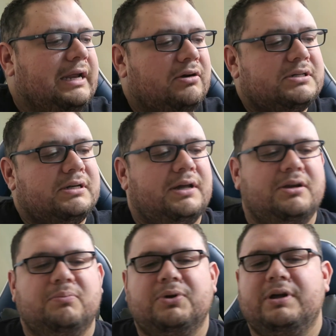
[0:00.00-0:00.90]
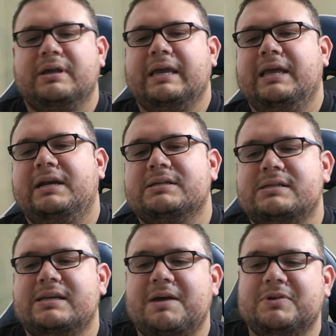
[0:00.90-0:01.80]
Here's another book. It
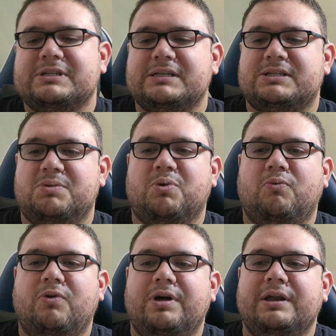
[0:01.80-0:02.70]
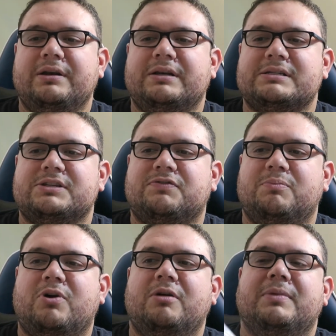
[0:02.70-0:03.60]
is Nemesis number one. This is
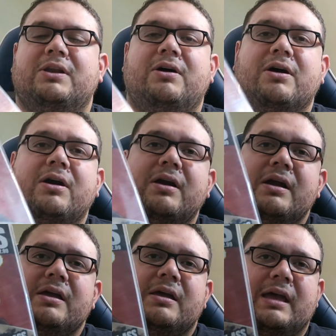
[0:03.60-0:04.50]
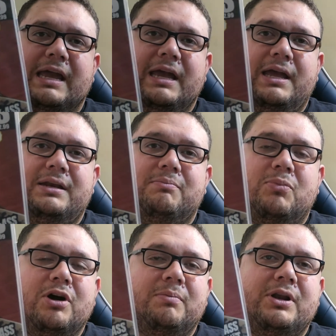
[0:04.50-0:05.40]
from Mark Millar. And
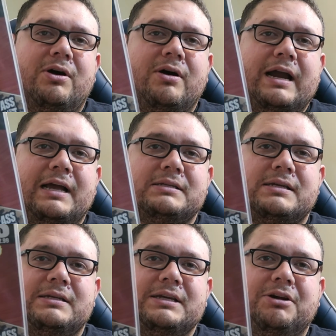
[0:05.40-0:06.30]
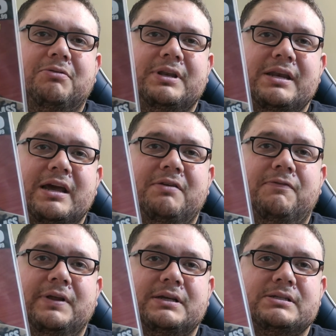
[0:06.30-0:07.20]
Mark Millar has a deal with
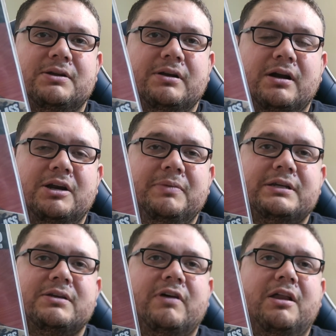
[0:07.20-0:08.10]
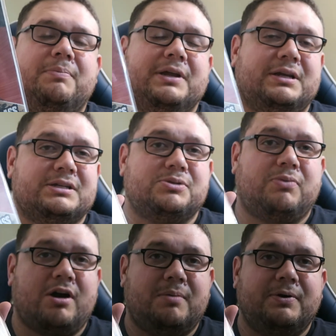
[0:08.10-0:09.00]
Netflix, so they're gonna be developing his
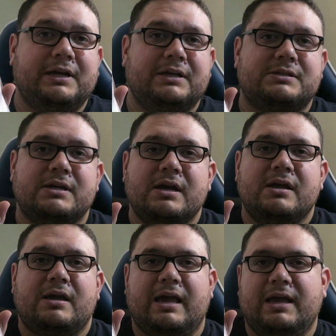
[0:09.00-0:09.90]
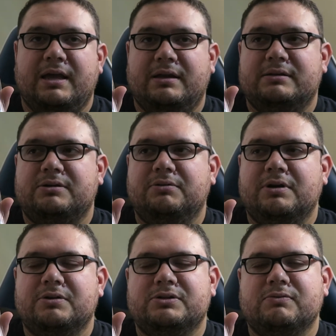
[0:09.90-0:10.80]
properties and who
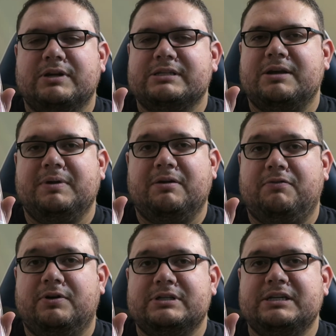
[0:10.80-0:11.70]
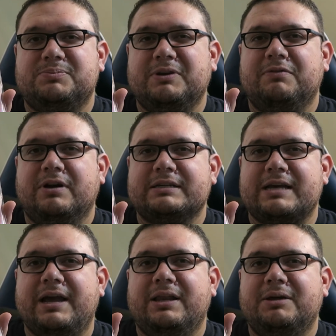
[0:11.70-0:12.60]
knows what's coming out first. He's been very
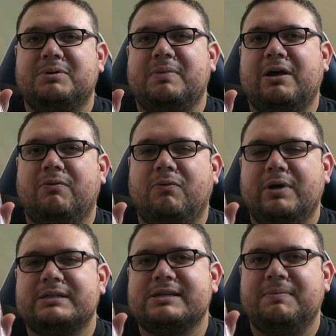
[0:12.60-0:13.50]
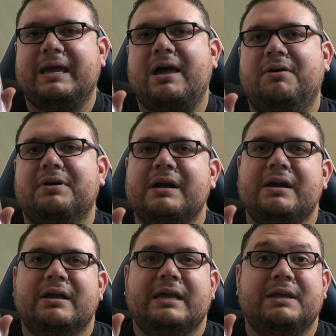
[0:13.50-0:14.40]
tight-lipped about what's coming out
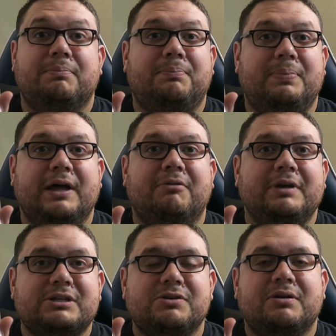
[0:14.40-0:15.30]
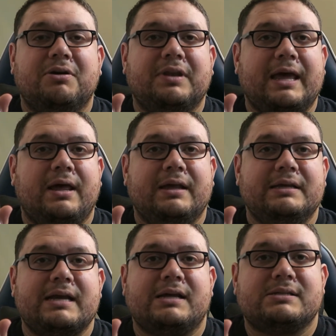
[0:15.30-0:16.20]
he, but we do know that
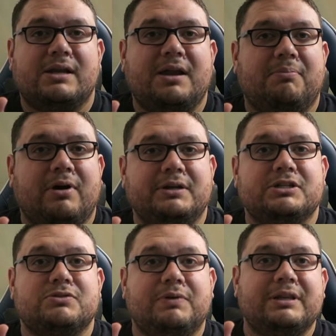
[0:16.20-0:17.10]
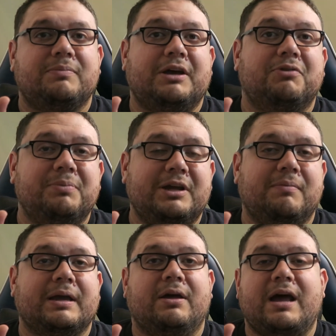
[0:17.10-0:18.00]
he has a lot of projects with him that will be
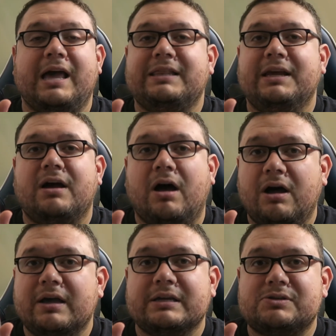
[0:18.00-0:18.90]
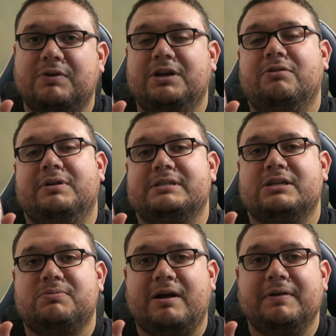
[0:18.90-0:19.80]
coming out. I think Huck is one of the ones
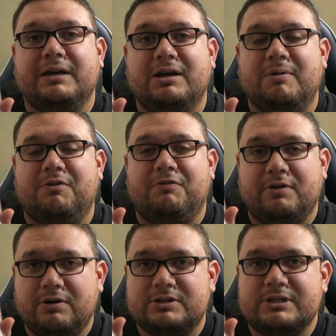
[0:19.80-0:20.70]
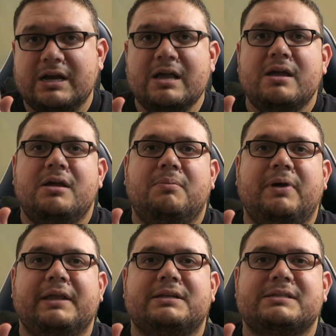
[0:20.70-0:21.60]
that's probably going to come out first.
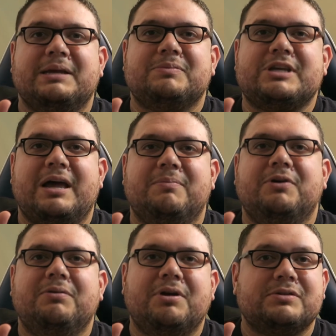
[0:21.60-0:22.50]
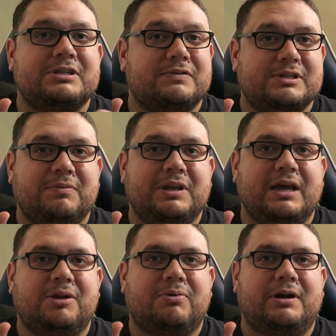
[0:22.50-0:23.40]
But at the same time, who knows if some of the
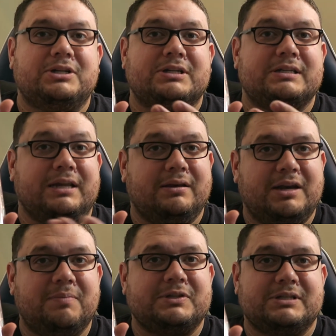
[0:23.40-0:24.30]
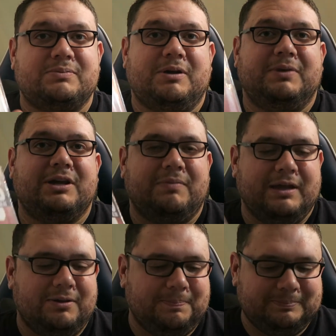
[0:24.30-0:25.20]
other projects like Nemesis might be
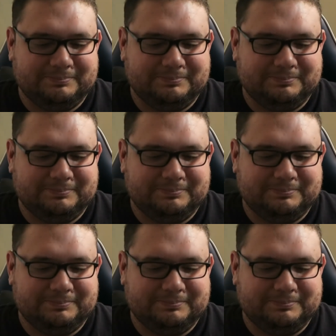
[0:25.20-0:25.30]
coming out.